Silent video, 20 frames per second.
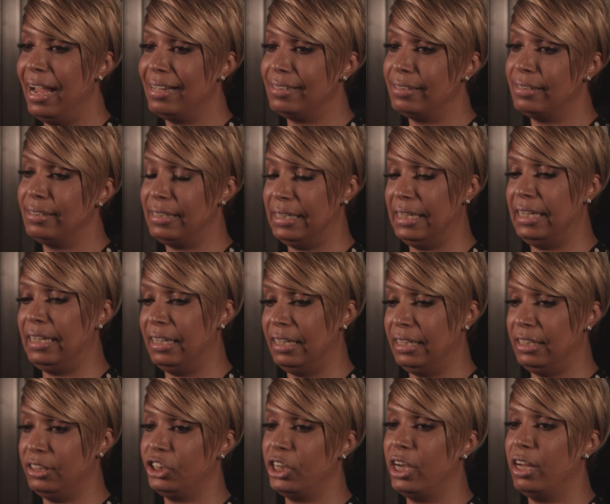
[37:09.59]
and see
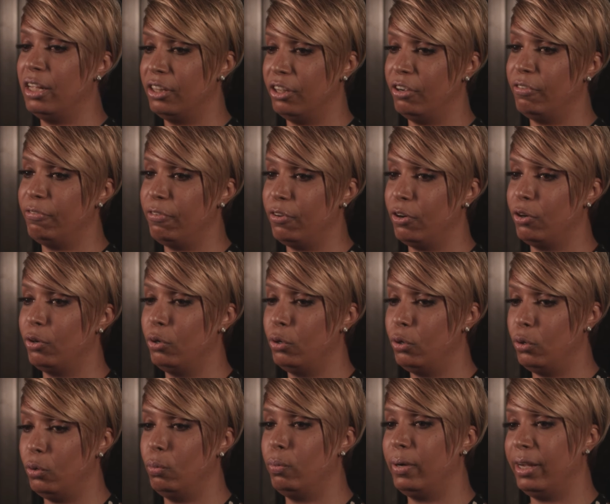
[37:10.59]
each other for
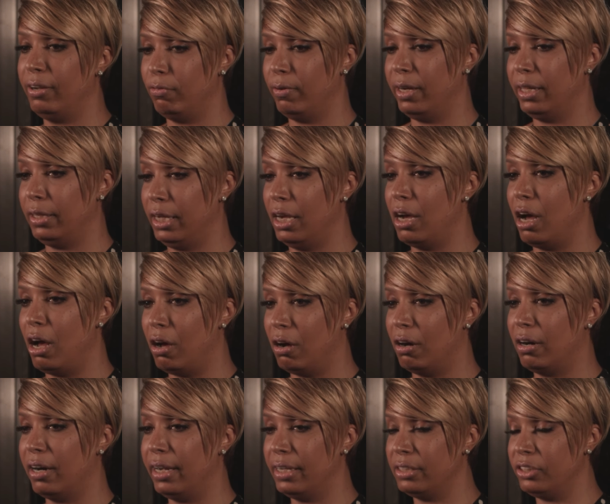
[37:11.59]
who we really
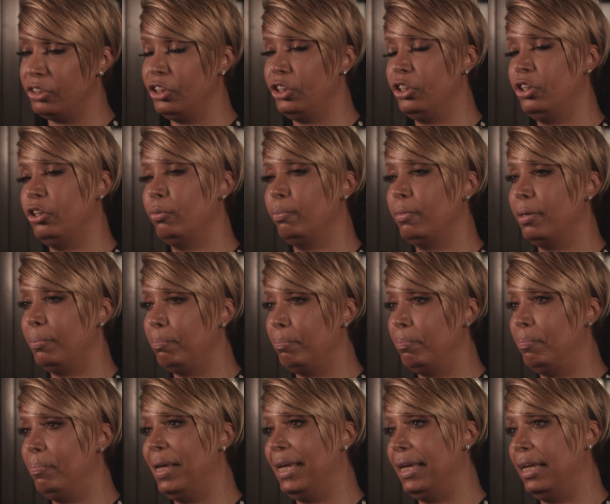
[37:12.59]
are as
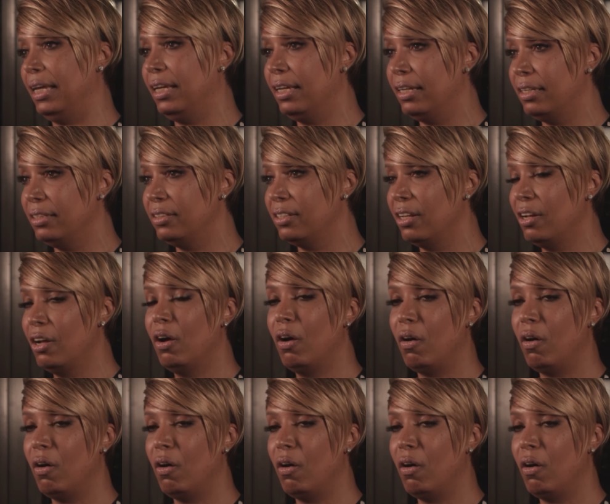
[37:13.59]
human beings,